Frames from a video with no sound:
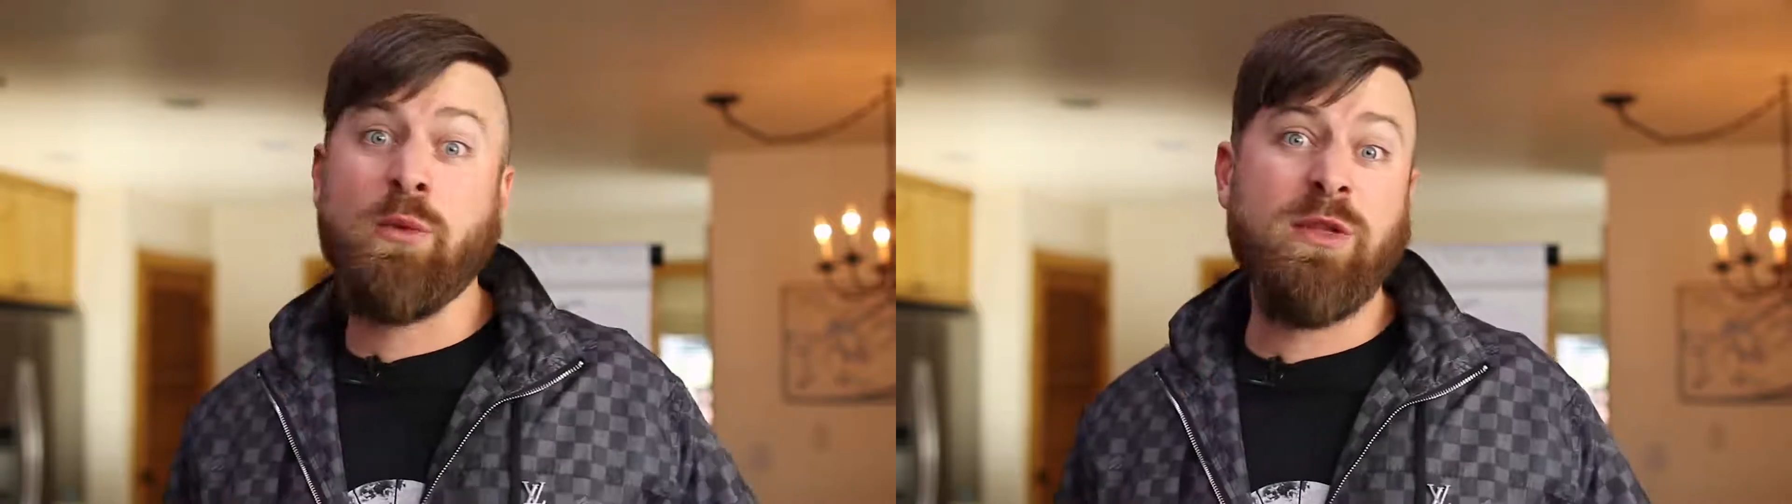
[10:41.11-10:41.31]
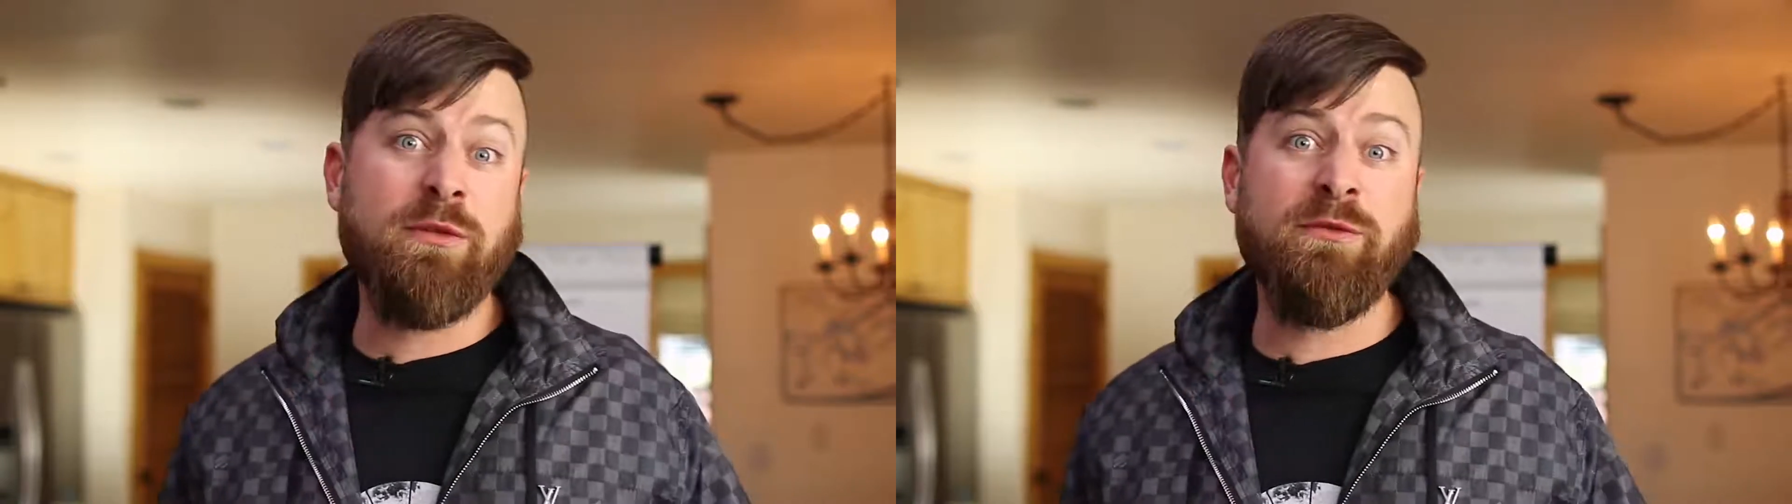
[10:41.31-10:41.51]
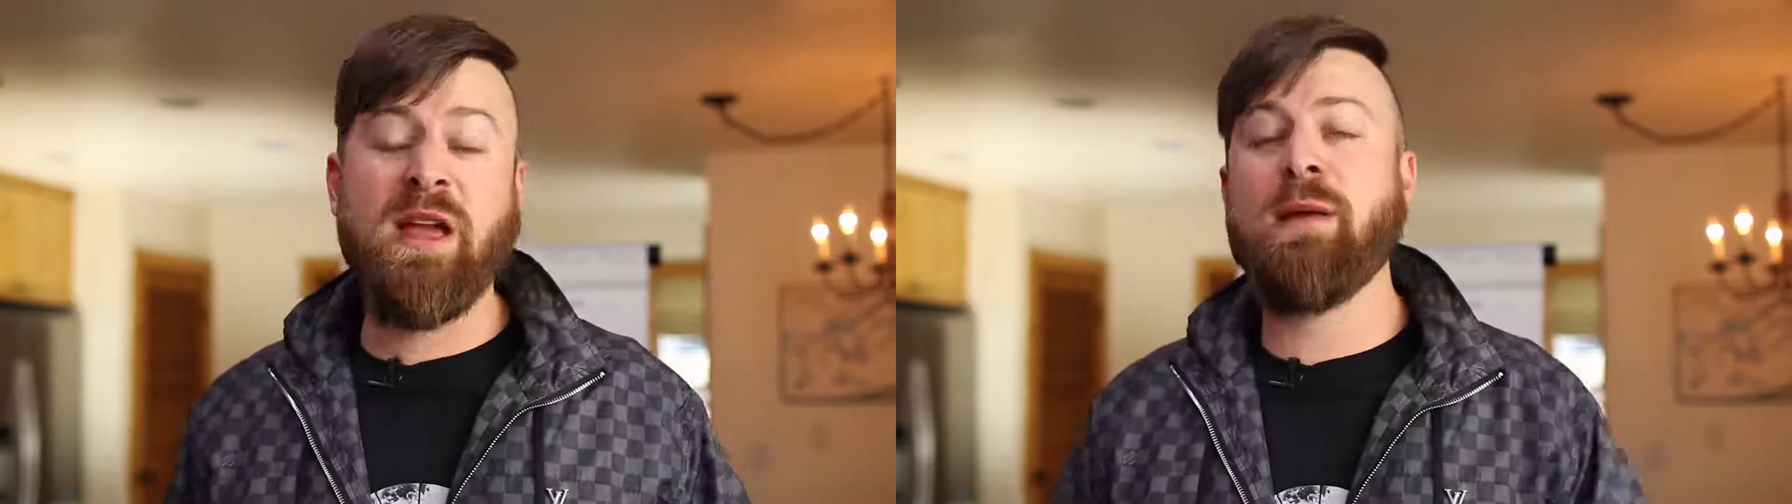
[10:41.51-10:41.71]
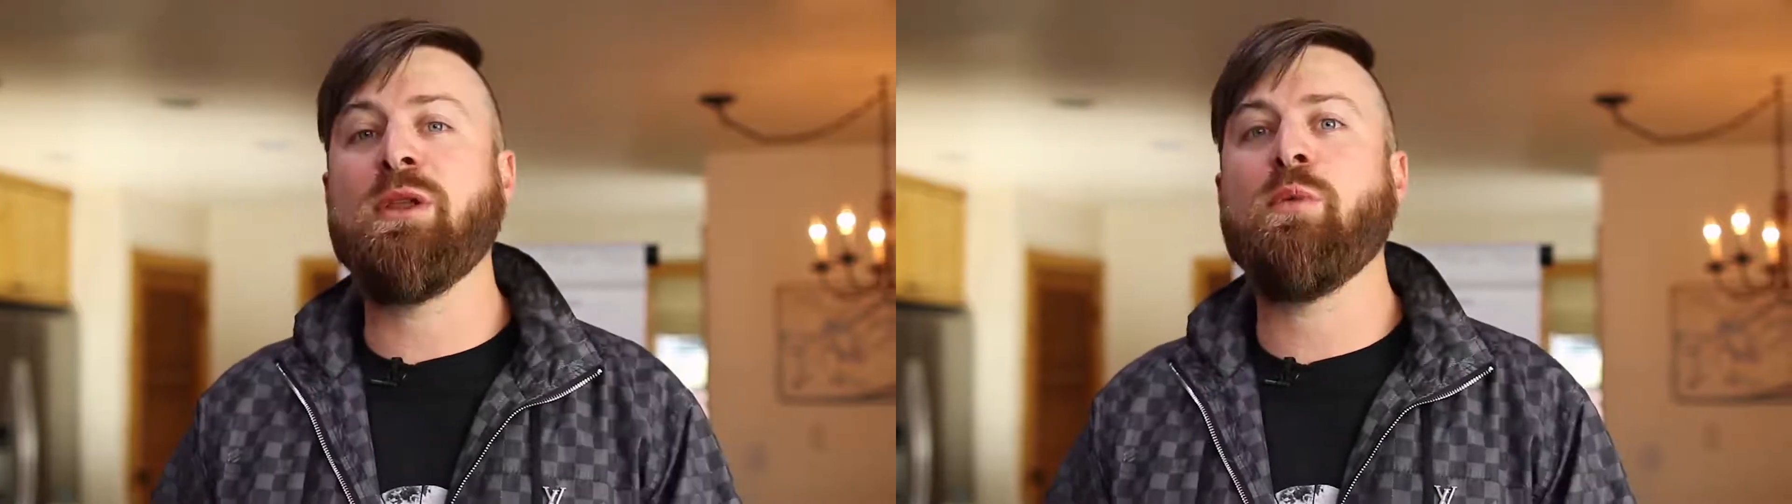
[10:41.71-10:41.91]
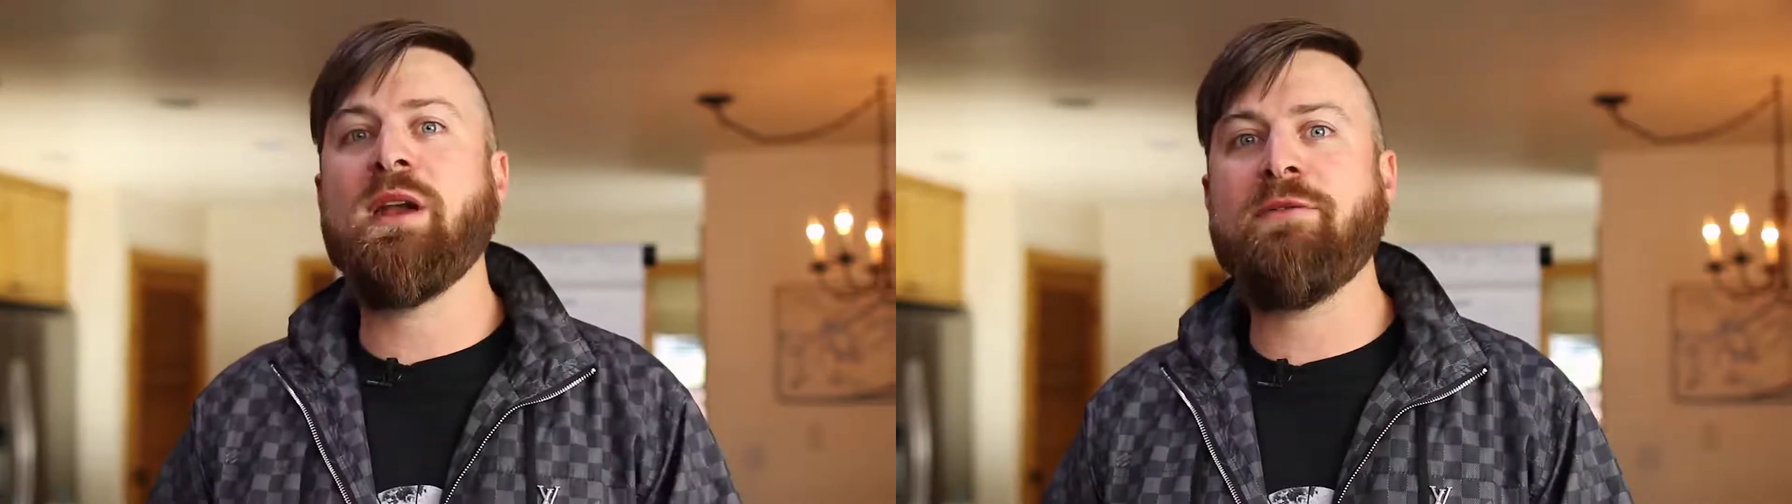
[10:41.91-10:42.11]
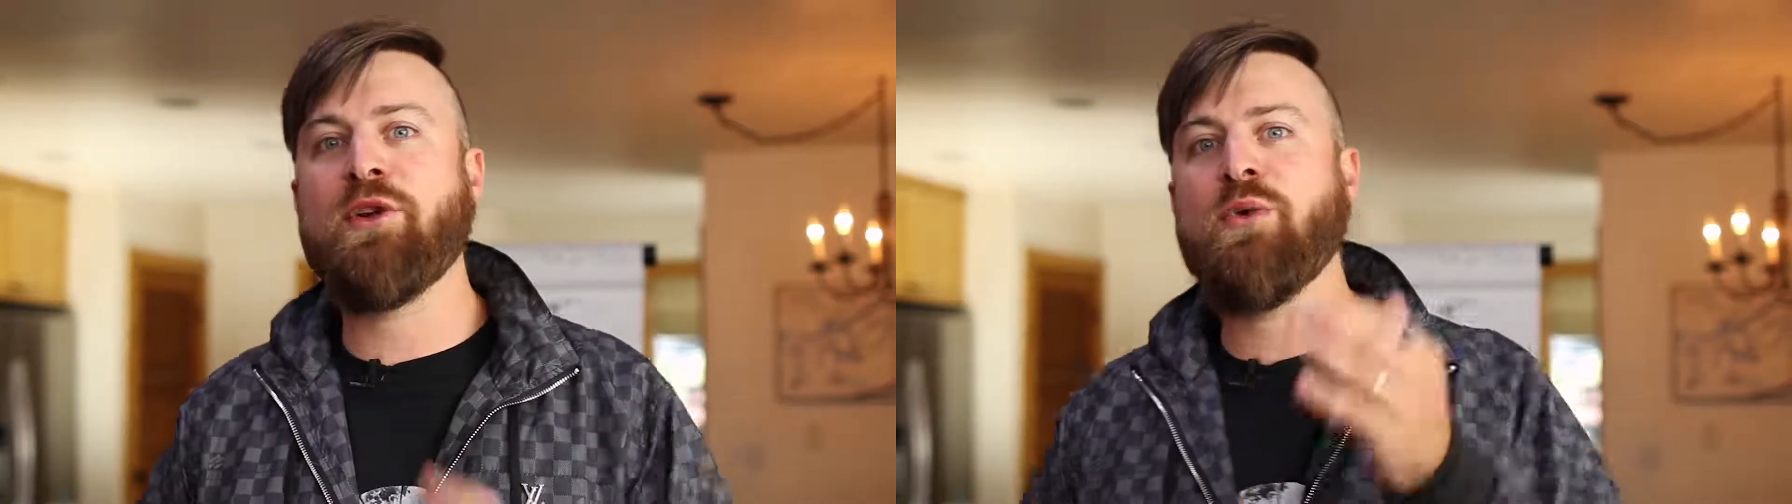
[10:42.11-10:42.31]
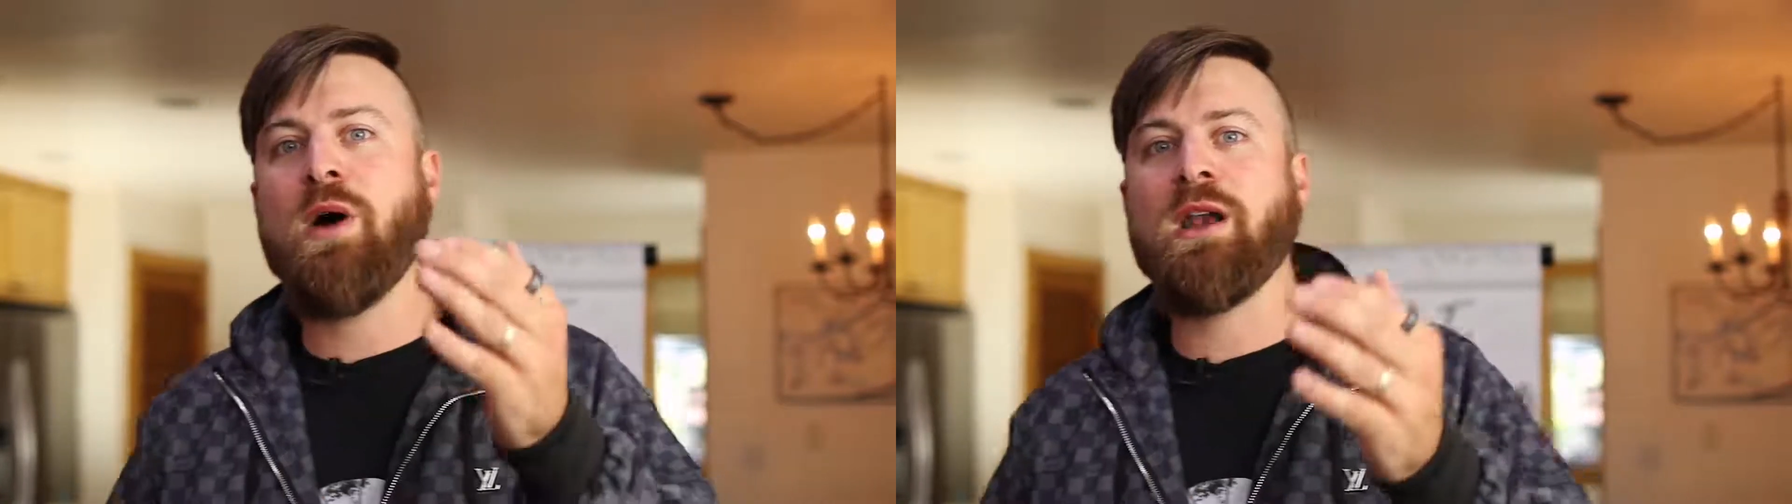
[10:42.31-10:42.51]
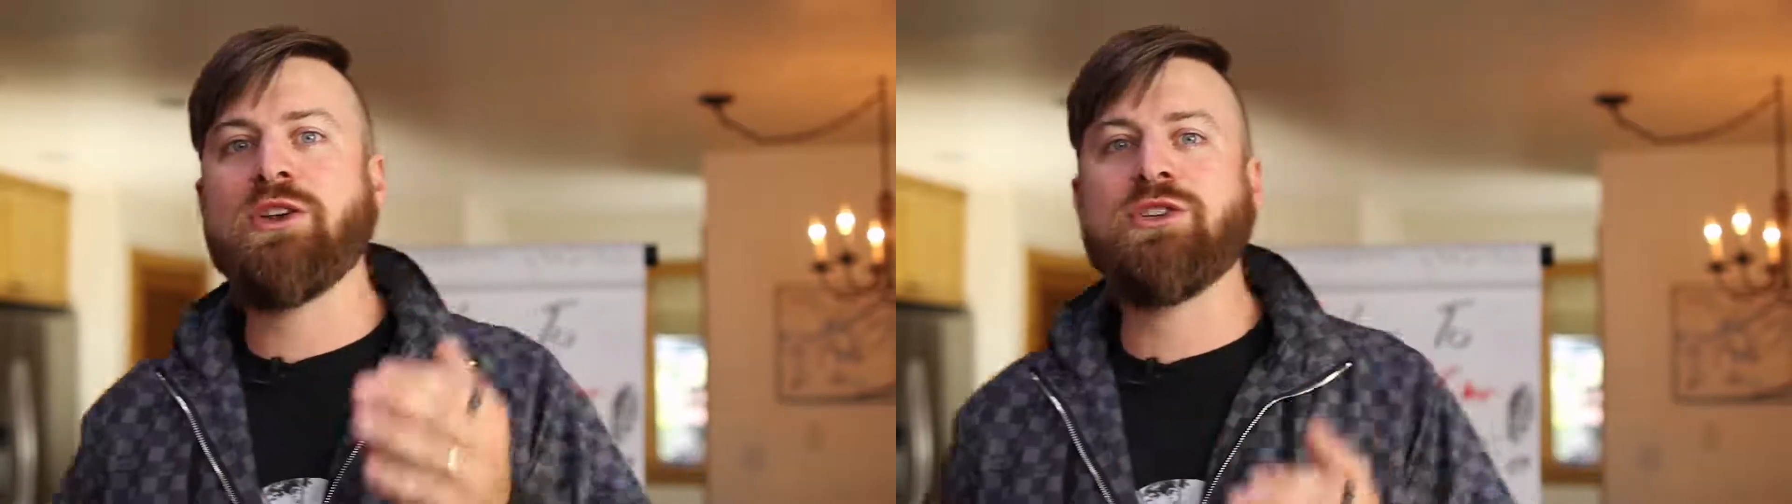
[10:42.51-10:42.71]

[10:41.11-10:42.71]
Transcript: with your family, whatever you want to